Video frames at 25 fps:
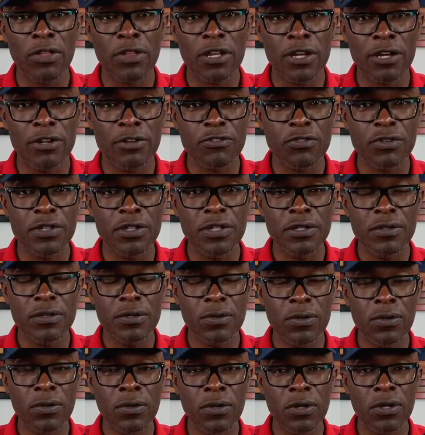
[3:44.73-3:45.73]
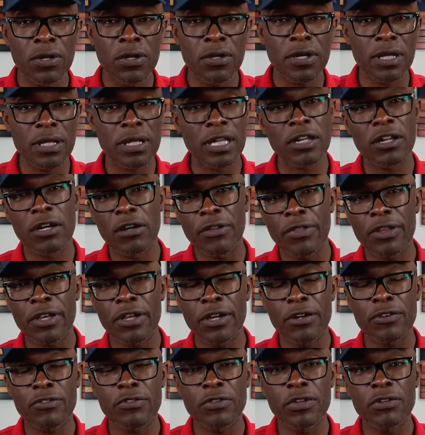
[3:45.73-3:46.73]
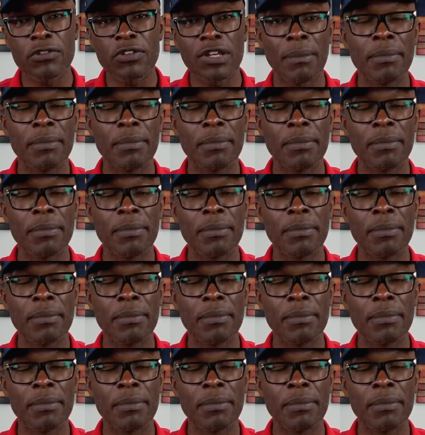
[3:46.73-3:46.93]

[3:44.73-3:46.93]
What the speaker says: country or a lot of other countries.